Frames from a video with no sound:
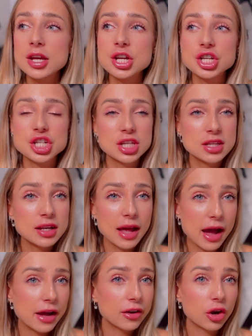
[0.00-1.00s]
she did
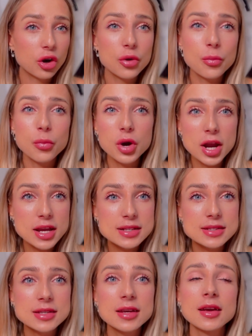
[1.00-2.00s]
have her
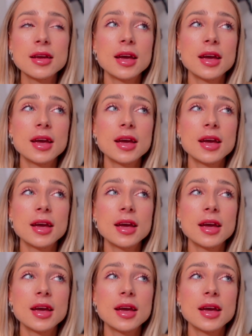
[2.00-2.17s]
breaks,